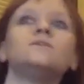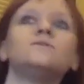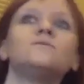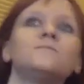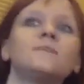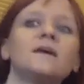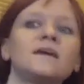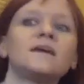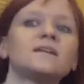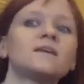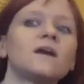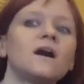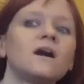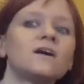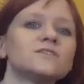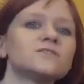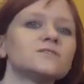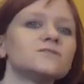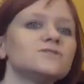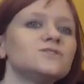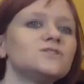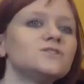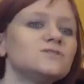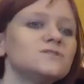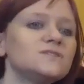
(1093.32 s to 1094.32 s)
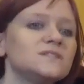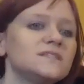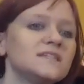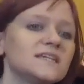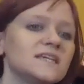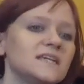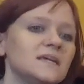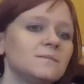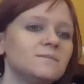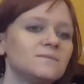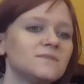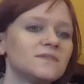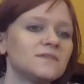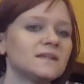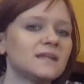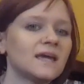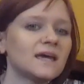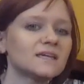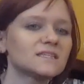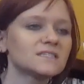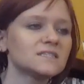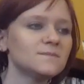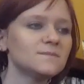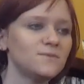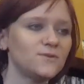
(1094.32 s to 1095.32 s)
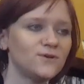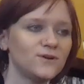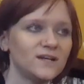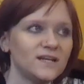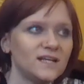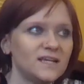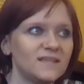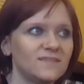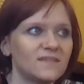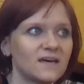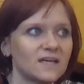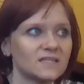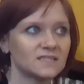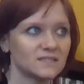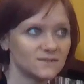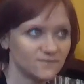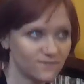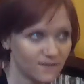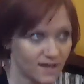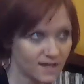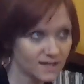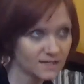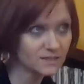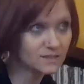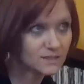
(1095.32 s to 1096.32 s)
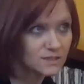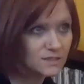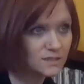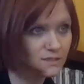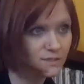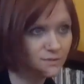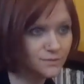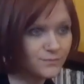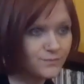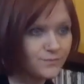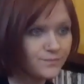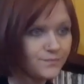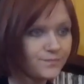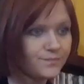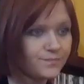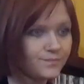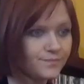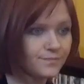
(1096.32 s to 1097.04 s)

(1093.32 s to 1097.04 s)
You may also choose to keep the neck supported, that's fine too.